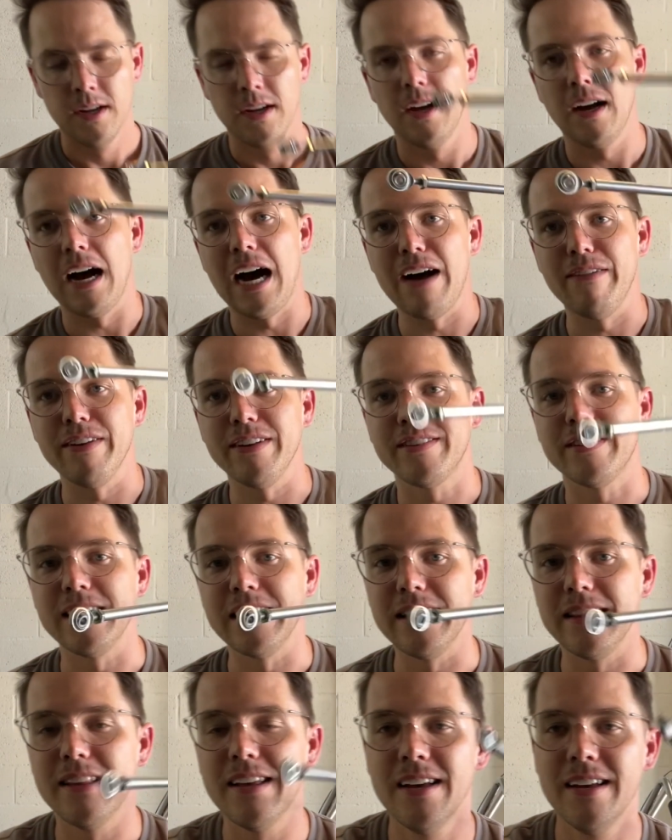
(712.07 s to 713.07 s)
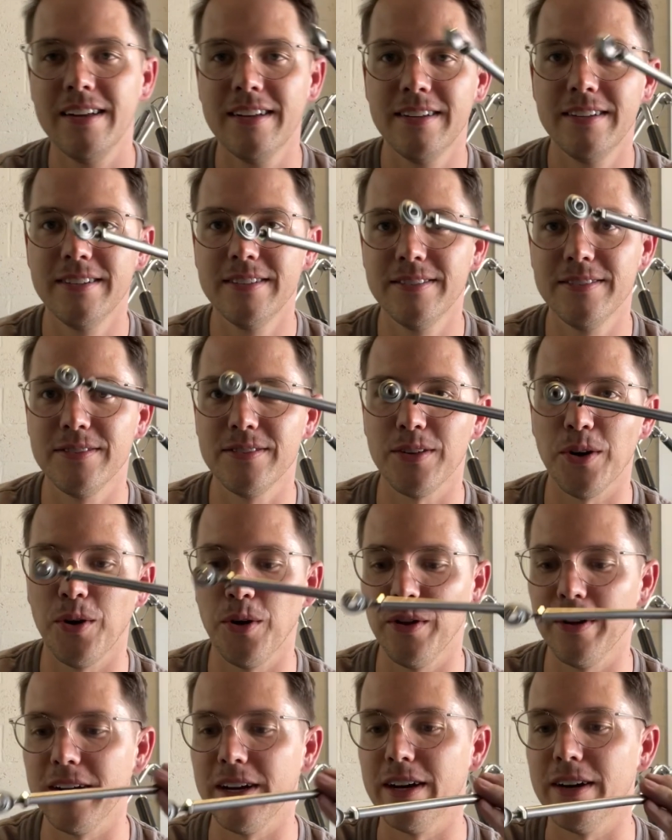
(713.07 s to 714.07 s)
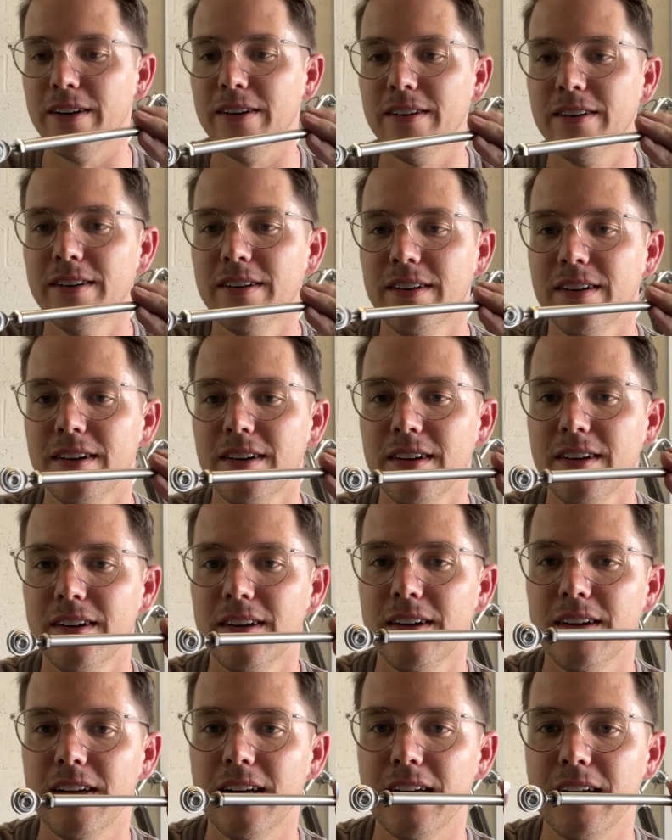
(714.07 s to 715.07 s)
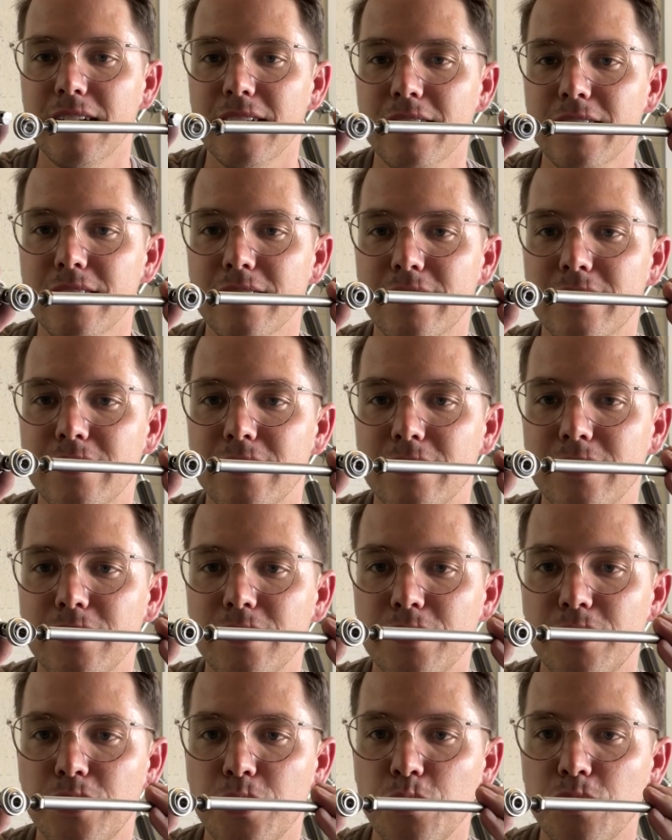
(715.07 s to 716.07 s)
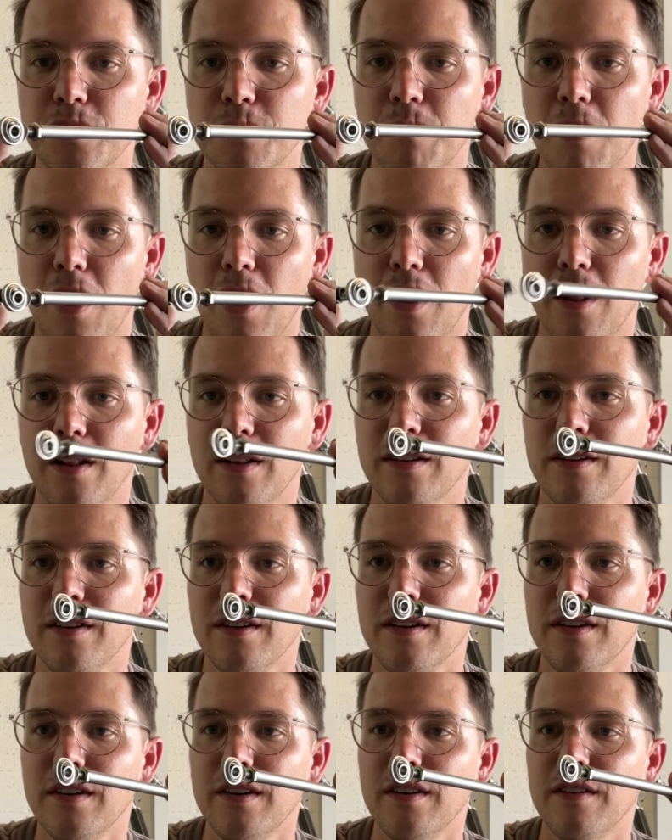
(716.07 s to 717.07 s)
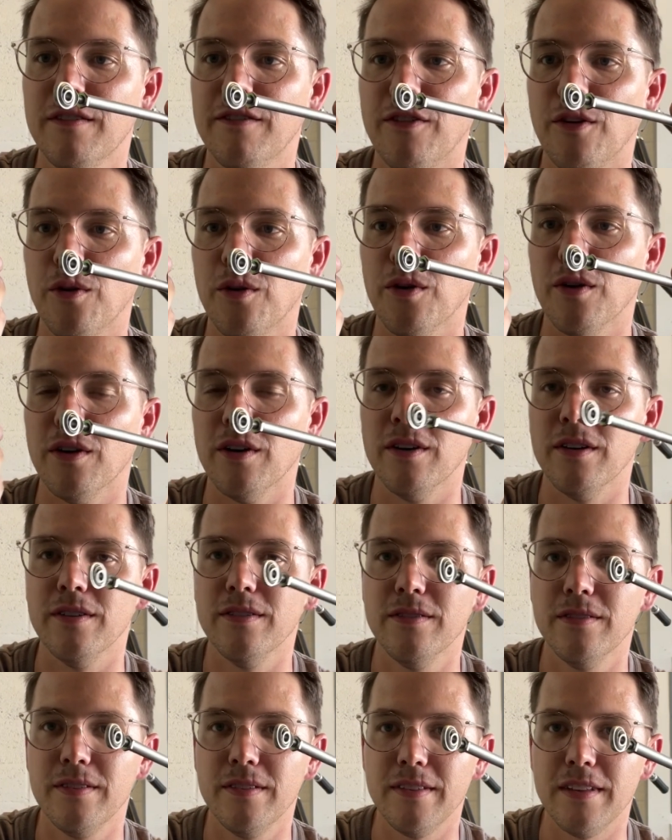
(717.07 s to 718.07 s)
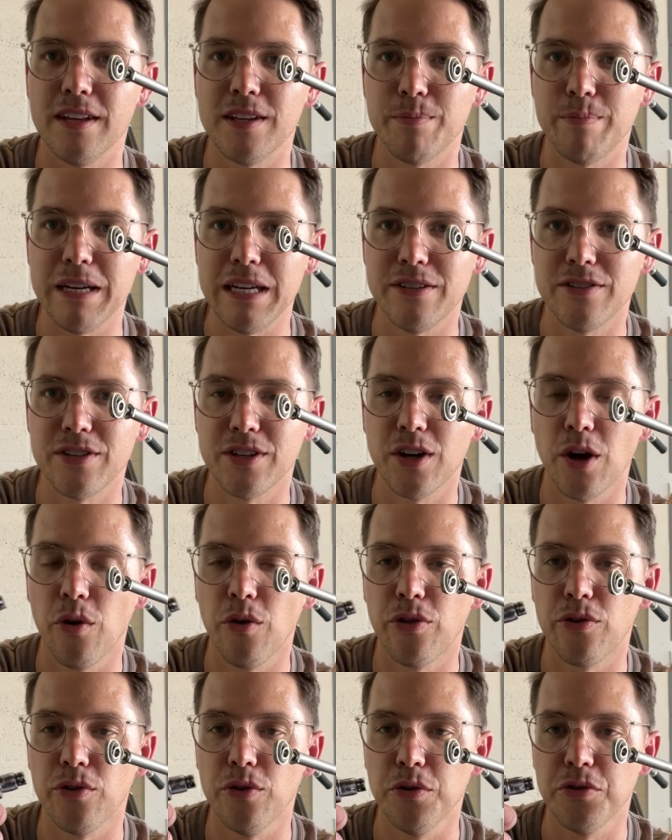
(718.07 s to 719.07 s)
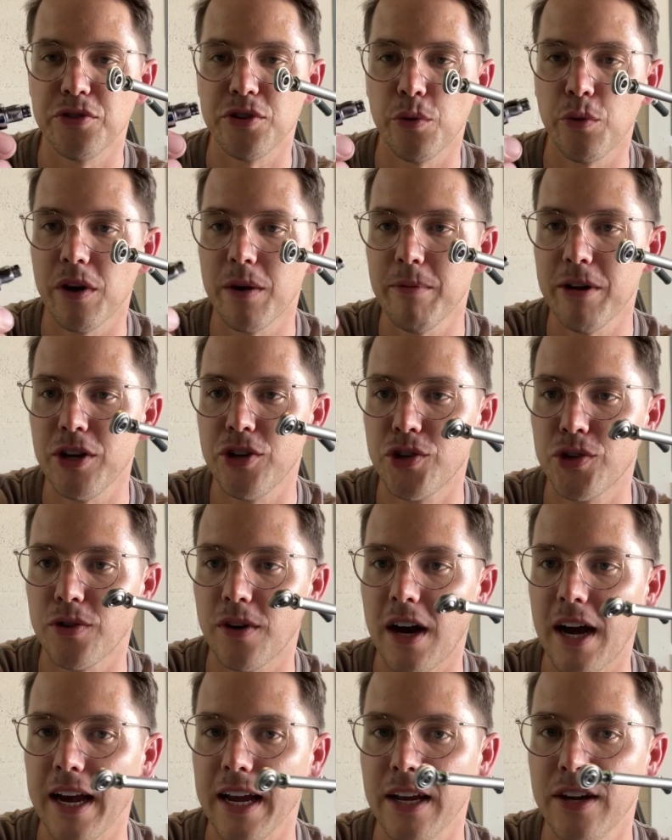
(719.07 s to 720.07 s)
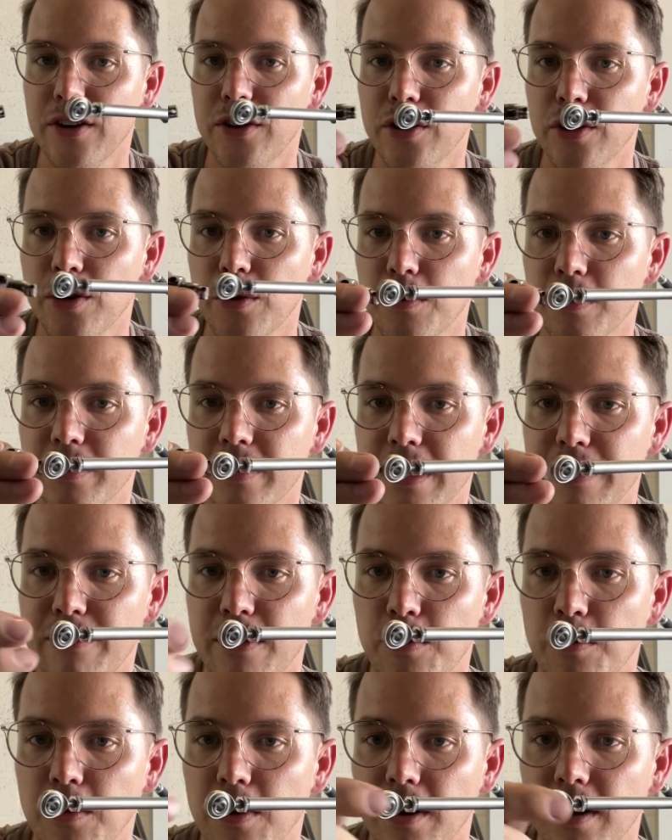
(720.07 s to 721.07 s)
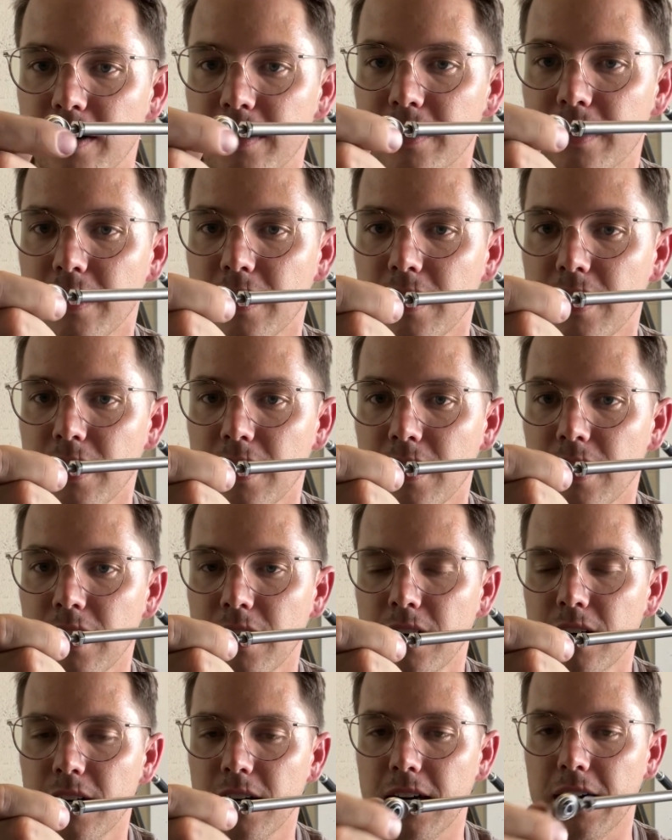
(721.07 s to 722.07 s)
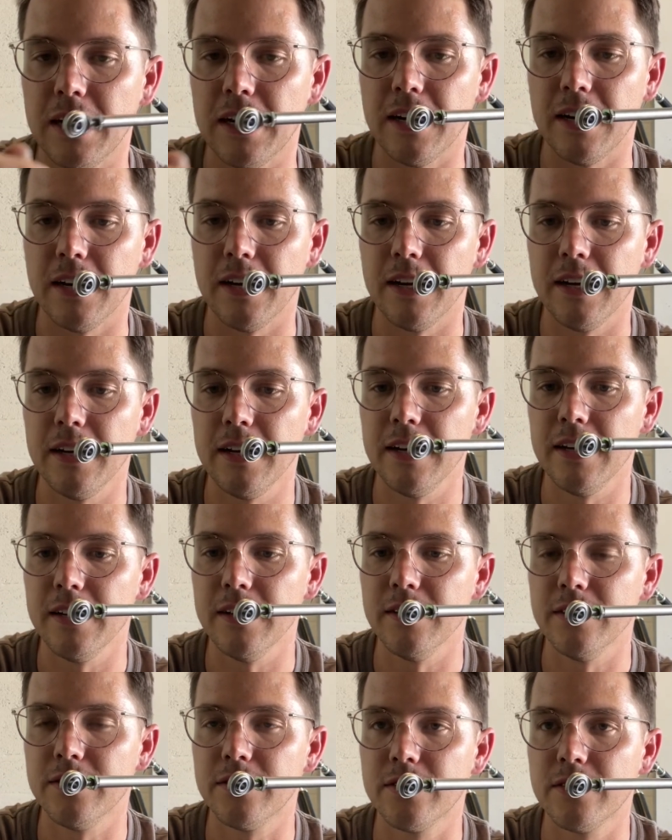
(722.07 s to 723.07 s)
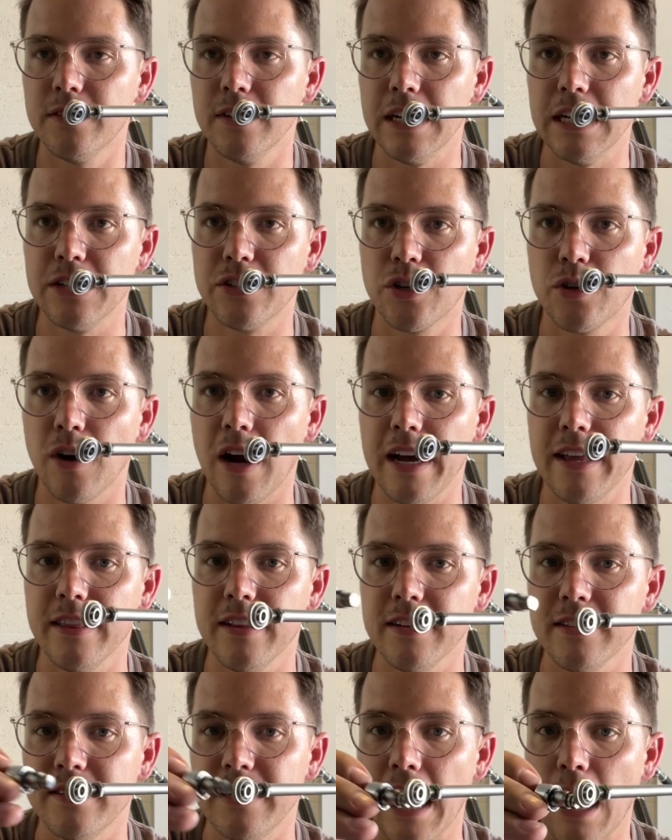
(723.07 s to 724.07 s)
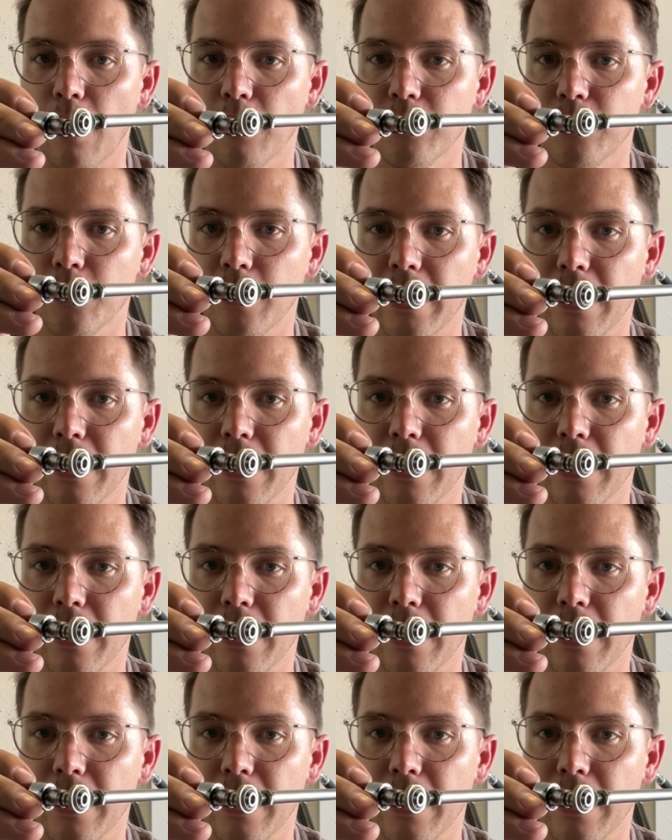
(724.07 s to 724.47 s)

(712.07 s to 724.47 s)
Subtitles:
obviously the hole in here is too small for this piece to go through. So what I'm gonna try and do, we'll see if it works, is grind this down so it